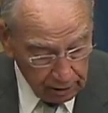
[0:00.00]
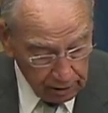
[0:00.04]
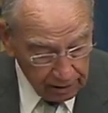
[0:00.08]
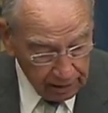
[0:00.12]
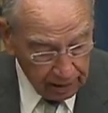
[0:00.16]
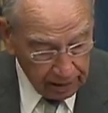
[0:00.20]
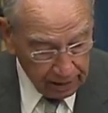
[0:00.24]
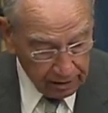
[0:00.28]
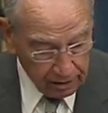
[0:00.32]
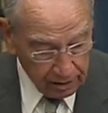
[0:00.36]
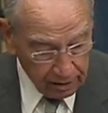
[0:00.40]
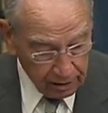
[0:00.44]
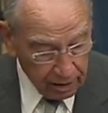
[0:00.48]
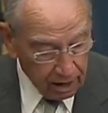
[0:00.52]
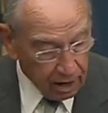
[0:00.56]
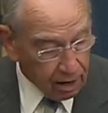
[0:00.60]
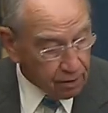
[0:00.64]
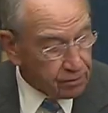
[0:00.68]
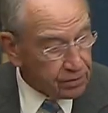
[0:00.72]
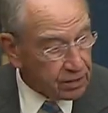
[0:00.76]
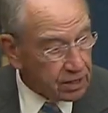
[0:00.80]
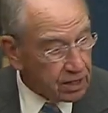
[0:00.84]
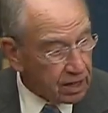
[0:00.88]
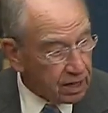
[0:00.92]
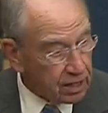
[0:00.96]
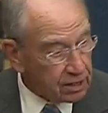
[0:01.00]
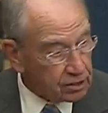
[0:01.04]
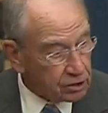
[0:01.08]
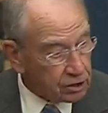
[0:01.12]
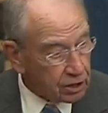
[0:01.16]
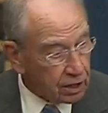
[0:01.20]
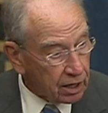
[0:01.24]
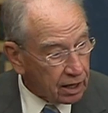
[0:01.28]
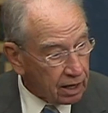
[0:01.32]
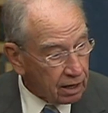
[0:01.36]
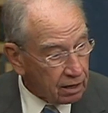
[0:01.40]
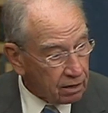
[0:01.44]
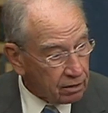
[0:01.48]
take the
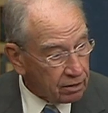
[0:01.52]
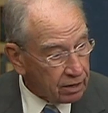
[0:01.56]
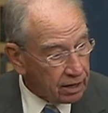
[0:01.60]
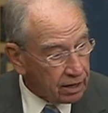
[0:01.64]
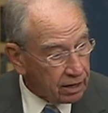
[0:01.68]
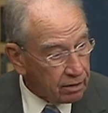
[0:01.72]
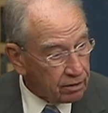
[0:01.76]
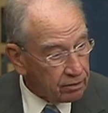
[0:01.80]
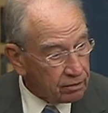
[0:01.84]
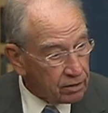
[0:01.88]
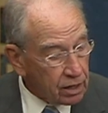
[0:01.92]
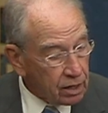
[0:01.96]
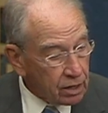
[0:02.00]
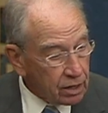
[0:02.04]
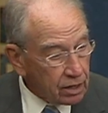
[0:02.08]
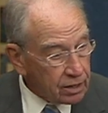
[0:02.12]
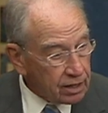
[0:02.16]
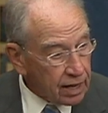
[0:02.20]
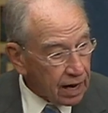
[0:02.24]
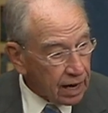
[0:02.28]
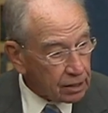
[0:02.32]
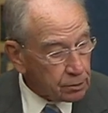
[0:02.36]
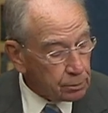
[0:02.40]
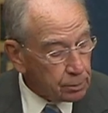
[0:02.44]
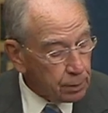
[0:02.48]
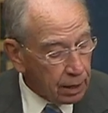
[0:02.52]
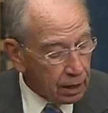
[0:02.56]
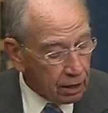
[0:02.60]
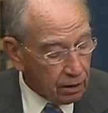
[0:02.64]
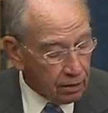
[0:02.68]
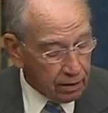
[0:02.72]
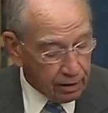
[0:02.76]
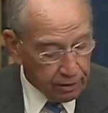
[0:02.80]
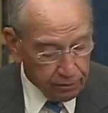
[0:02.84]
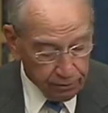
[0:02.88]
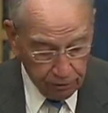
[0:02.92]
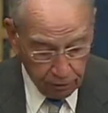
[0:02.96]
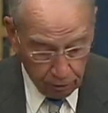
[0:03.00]
confidentiality of
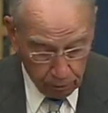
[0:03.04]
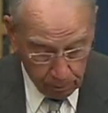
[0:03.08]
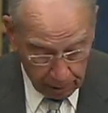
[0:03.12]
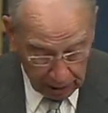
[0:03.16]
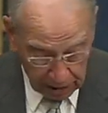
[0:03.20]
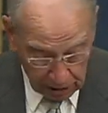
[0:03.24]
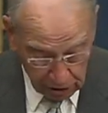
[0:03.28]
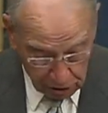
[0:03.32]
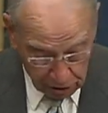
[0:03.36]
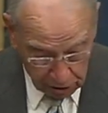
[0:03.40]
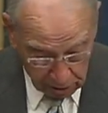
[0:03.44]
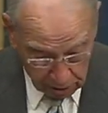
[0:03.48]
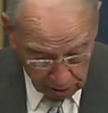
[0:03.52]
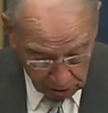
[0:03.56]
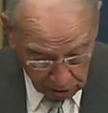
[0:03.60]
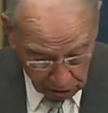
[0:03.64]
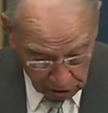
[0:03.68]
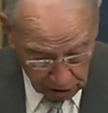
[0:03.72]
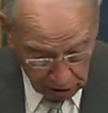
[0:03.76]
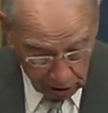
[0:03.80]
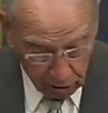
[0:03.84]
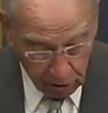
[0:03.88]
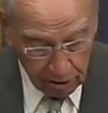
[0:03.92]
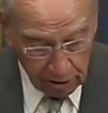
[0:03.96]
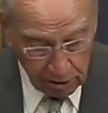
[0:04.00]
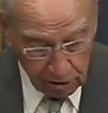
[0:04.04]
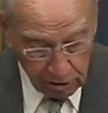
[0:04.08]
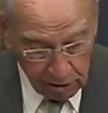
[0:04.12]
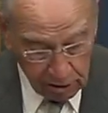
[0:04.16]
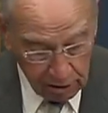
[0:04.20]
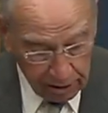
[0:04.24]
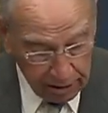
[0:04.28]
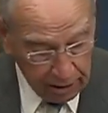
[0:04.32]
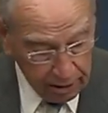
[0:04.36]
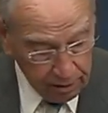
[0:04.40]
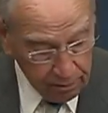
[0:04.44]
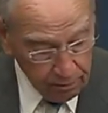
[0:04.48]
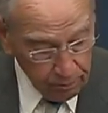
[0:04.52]
taxpayer information
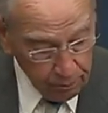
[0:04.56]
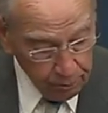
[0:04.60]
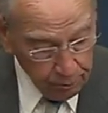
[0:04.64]
seriously,